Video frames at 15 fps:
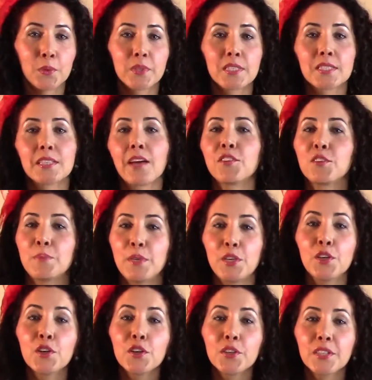It doesn't have to be
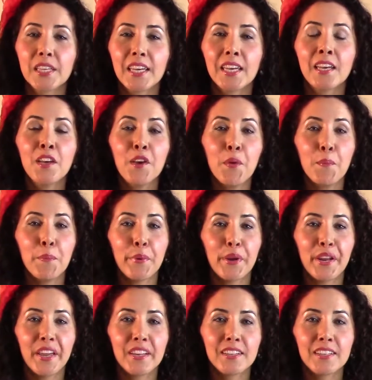curly,
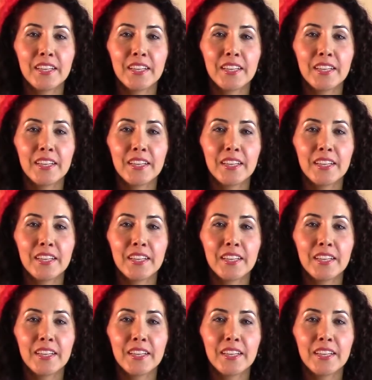but